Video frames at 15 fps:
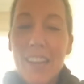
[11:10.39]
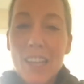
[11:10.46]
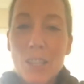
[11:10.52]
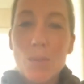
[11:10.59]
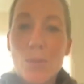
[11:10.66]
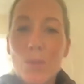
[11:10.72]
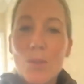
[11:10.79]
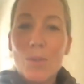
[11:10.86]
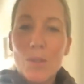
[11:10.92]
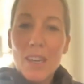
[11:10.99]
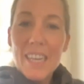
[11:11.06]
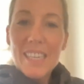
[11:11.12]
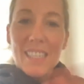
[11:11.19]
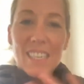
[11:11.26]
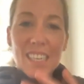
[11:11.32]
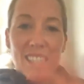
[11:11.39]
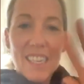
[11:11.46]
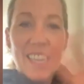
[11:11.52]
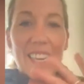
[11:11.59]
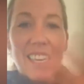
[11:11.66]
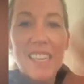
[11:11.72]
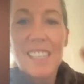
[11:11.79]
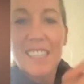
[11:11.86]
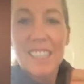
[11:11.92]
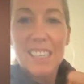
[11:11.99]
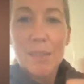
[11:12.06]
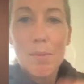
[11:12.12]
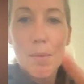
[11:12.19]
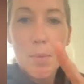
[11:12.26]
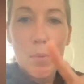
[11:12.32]
Catch you all later. Take it
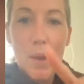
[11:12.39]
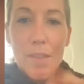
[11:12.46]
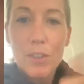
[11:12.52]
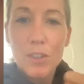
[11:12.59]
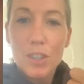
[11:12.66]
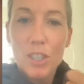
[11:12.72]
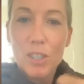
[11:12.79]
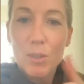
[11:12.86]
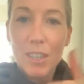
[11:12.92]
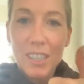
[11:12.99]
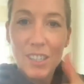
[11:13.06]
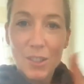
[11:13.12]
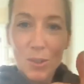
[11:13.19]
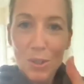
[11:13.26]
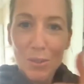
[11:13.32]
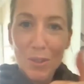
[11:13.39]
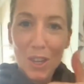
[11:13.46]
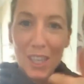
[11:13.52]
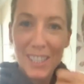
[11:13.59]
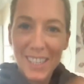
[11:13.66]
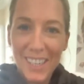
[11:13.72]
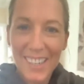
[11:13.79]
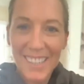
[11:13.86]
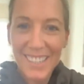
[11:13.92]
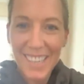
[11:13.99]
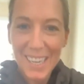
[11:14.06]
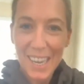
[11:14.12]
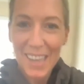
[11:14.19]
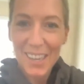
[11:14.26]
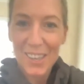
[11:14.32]
easy. Remember, whatever you do, enjoy the ride.
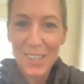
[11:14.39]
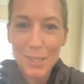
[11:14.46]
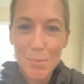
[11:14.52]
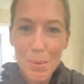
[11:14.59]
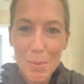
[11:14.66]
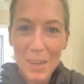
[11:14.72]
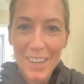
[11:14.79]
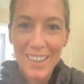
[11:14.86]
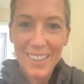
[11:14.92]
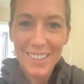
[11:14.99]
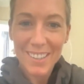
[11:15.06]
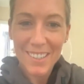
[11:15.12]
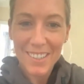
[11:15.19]
Take care, guys. Bye bye.